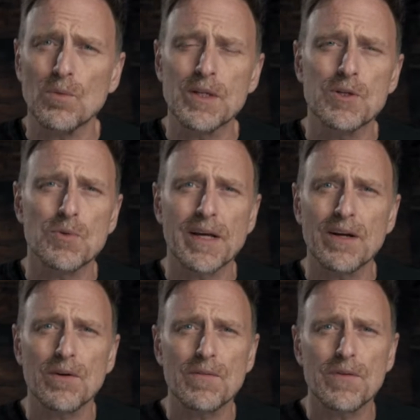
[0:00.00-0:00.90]
we do
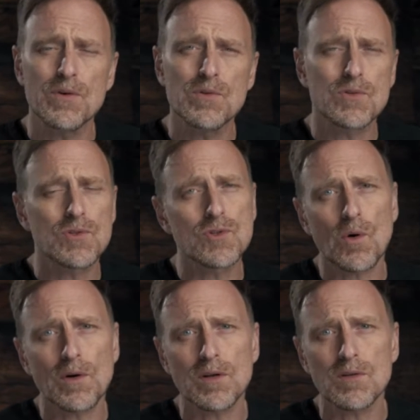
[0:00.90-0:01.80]
gear reviews,
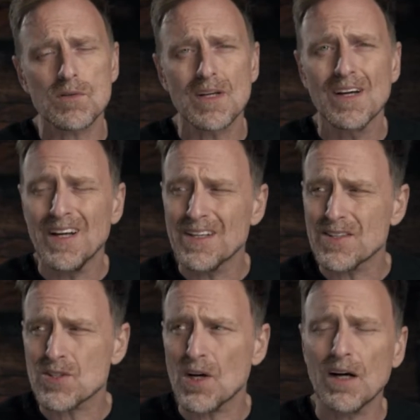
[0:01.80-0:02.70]
tutorials,
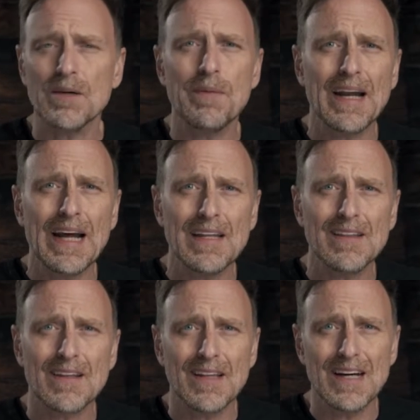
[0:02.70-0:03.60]
just talk about
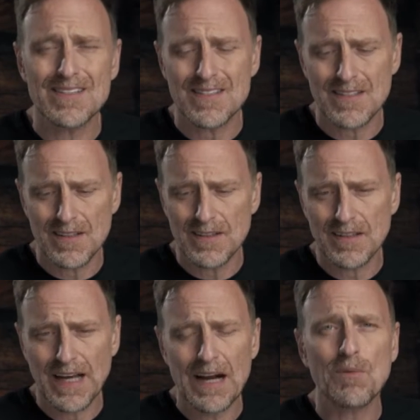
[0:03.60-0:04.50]
anything that's
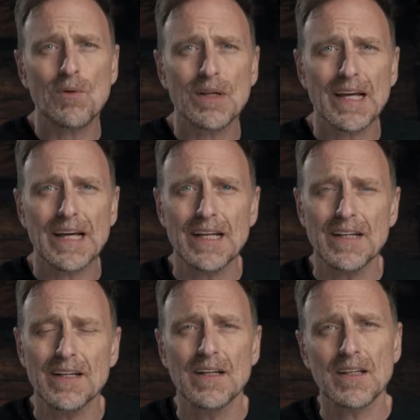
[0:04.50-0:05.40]
camera
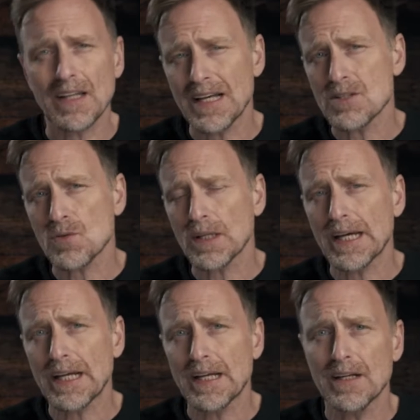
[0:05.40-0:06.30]
related, lens
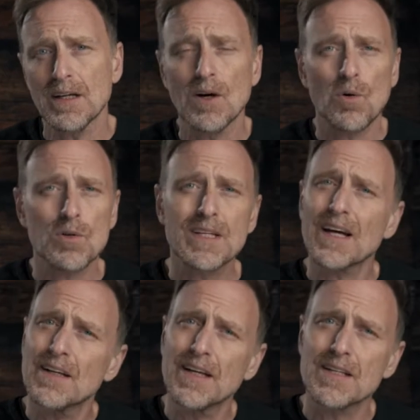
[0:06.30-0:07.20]
related, or
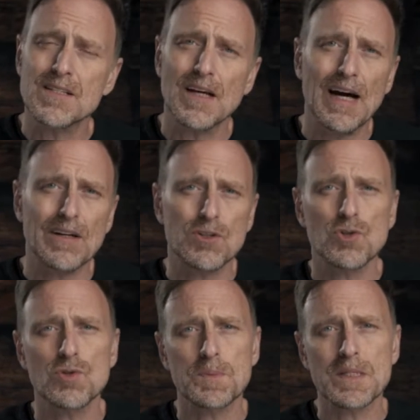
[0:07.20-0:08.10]
techniques, how to
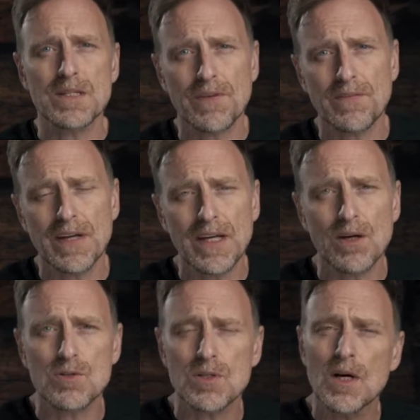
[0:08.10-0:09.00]
shoot specific
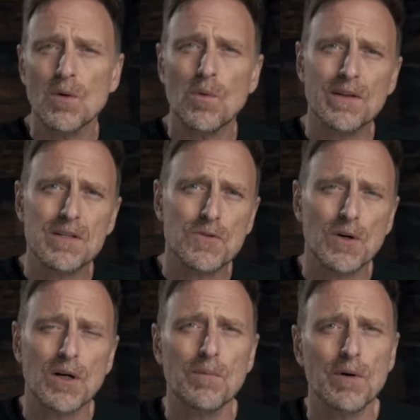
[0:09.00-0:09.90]
videos, whether it's for a
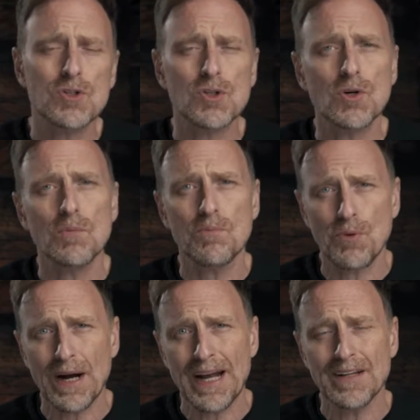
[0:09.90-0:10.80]
commercial,
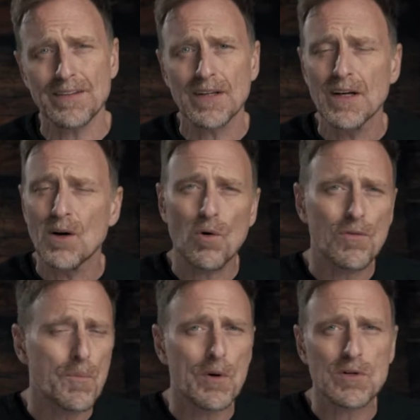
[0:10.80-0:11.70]
brand, or
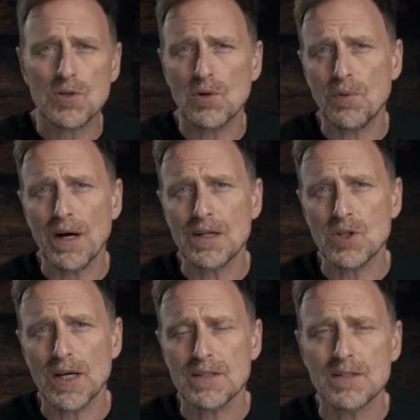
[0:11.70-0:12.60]
for personal
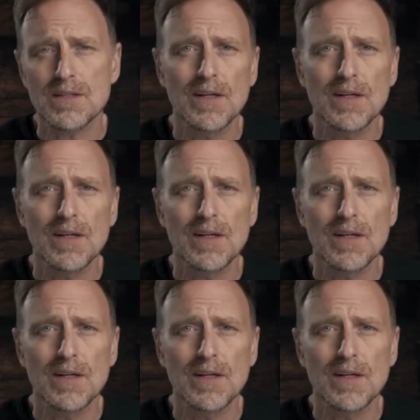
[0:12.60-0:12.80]
projects.